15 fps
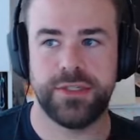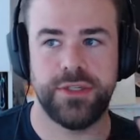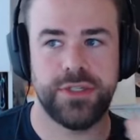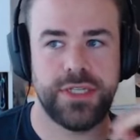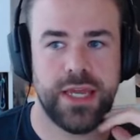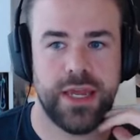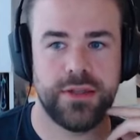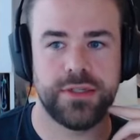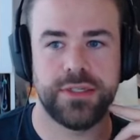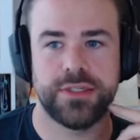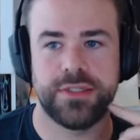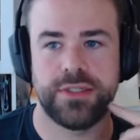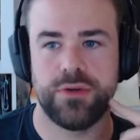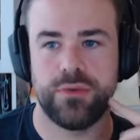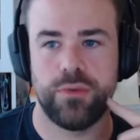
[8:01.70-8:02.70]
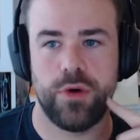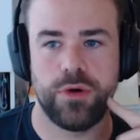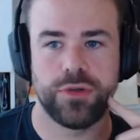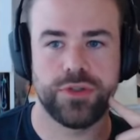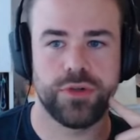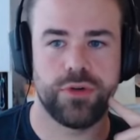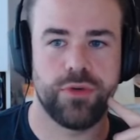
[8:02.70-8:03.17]
and you're down to still
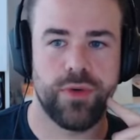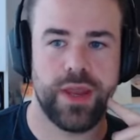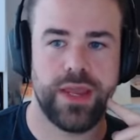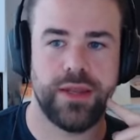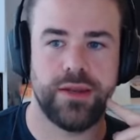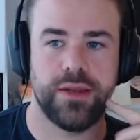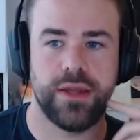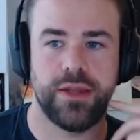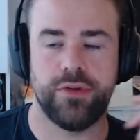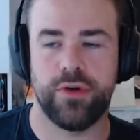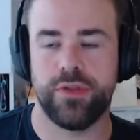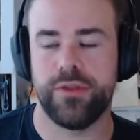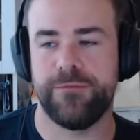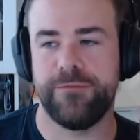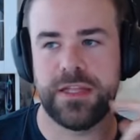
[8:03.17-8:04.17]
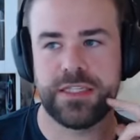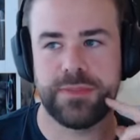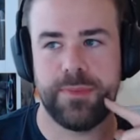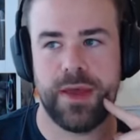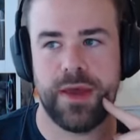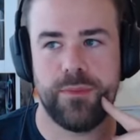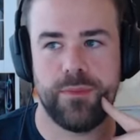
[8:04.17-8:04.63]
Walsh or Green and you're on the fence
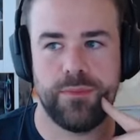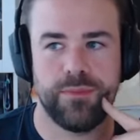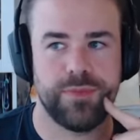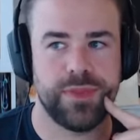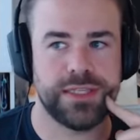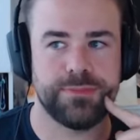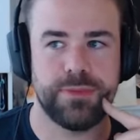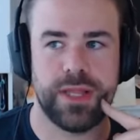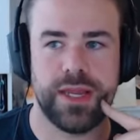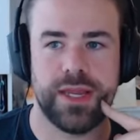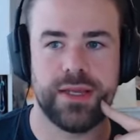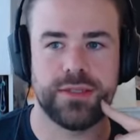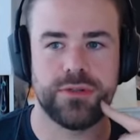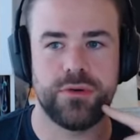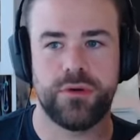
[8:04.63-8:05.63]
about these players,